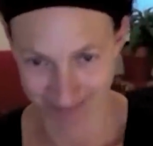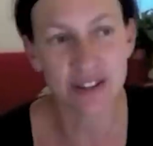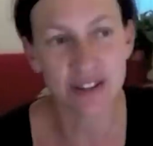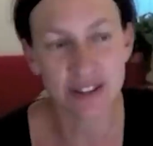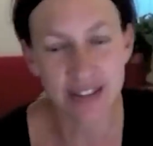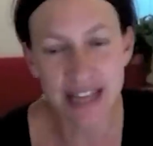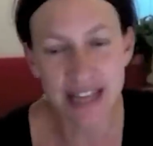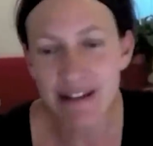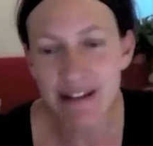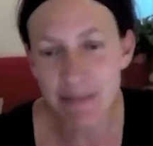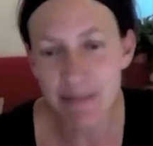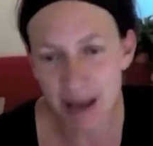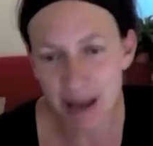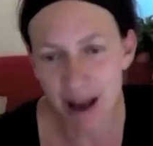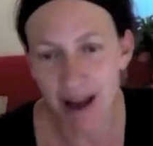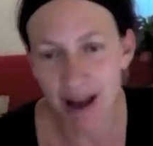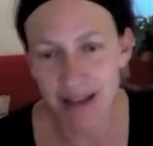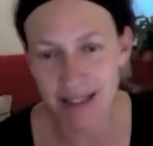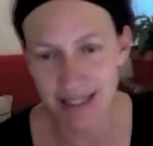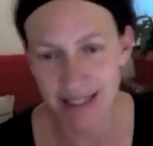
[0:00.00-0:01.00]
The theory
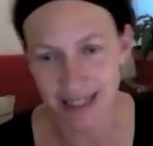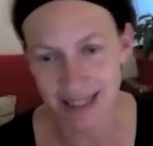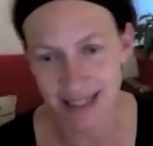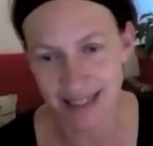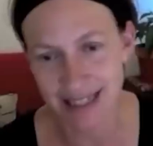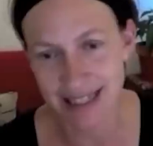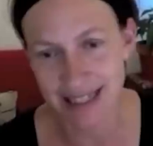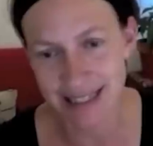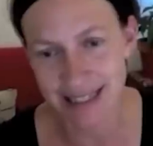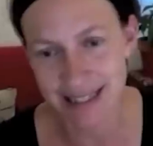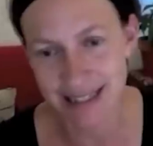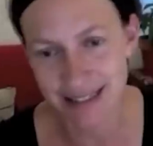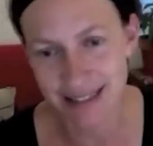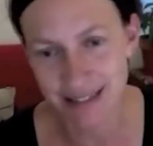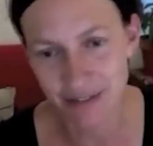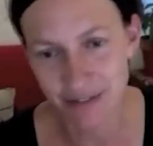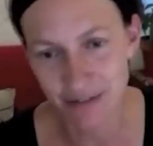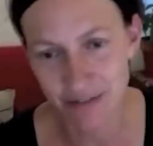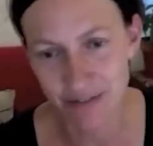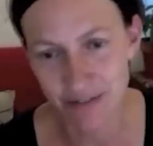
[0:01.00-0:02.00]
behind it is